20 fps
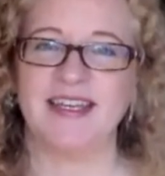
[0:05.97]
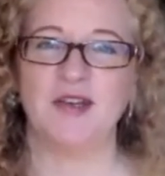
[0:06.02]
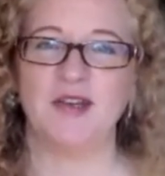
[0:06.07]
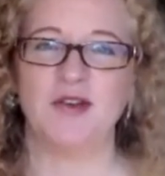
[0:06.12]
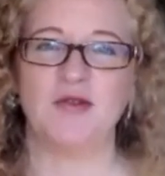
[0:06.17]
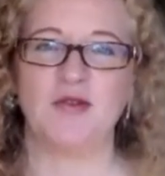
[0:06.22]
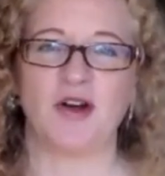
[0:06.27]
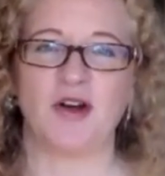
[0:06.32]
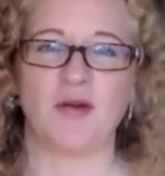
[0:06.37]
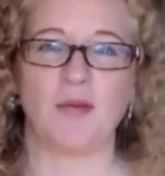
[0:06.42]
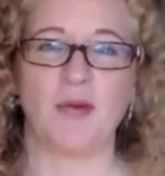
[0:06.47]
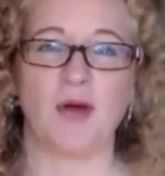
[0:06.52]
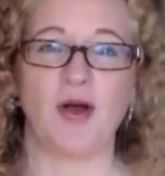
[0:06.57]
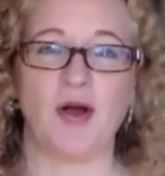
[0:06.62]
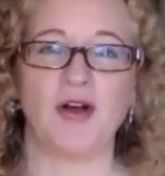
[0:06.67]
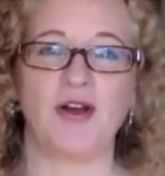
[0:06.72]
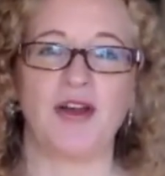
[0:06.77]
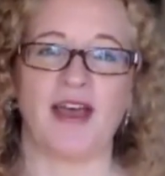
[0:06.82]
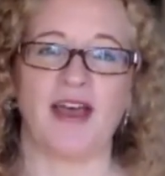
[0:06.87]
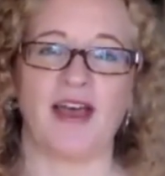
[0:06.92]
who are
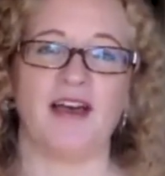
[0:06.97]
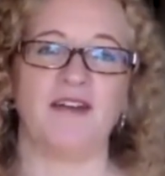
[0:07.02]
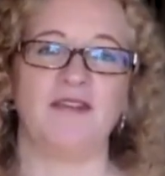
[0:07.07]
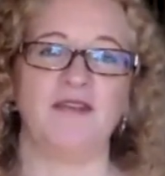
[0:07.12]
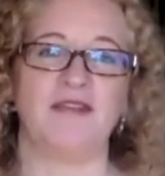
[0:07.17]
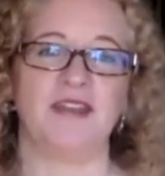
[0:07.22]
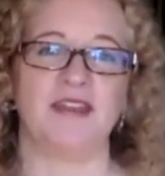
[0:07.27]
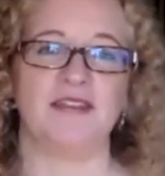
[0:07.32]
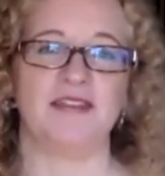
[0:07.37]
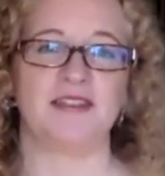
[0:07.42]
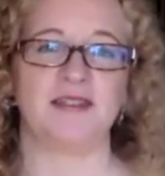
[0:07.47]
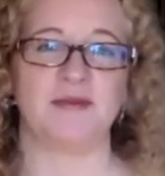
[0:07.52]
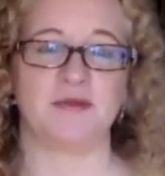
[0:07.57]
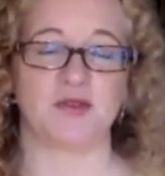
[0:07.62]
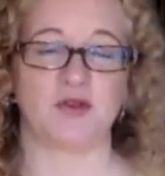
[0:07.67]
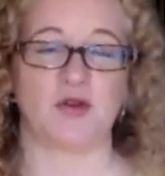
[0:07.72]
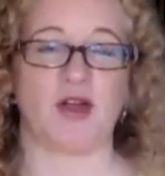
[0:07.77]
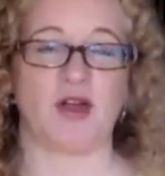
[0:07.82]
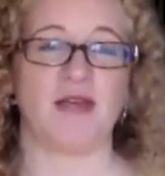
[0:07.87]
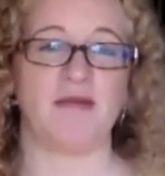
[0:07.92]
part of the
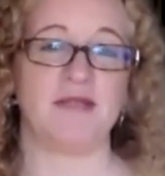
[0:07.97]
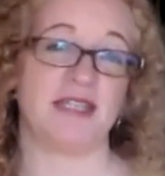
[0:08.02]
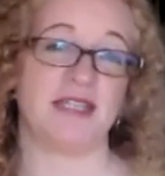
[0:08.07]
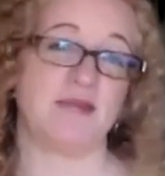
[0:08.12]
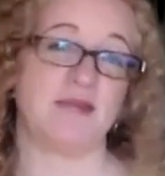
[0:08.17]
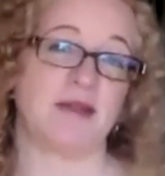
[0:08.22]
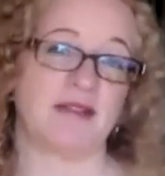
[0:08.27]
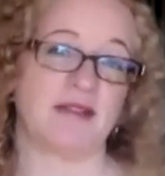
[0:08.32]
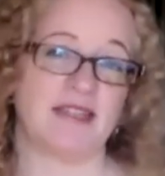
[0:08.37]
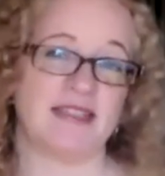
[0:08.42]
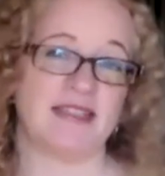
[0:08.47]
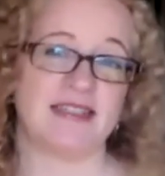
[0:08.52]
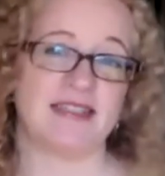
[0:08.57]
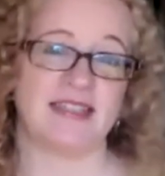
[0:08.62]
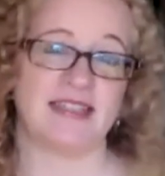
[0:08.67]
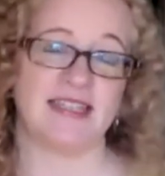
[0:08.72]
subscribed email list.